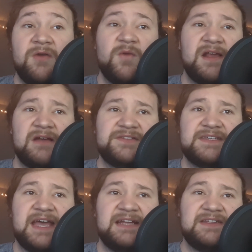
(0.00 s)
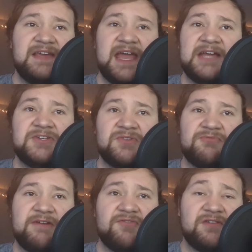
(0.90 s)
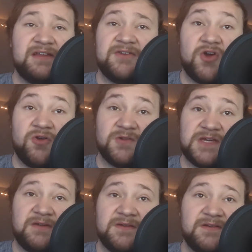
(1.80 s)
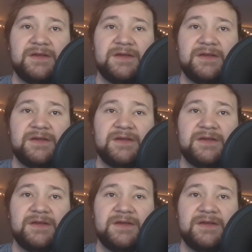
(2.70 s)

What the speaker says: running outside to the edge of the river and hurling.